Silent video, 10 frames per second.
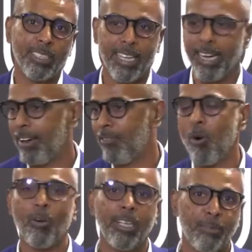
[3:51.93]
and I have
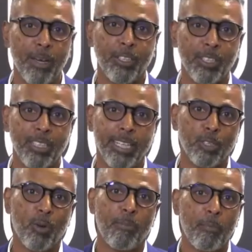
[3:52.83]
all these badges, and that's
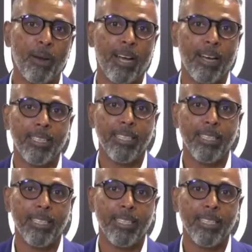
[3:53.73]
why people are,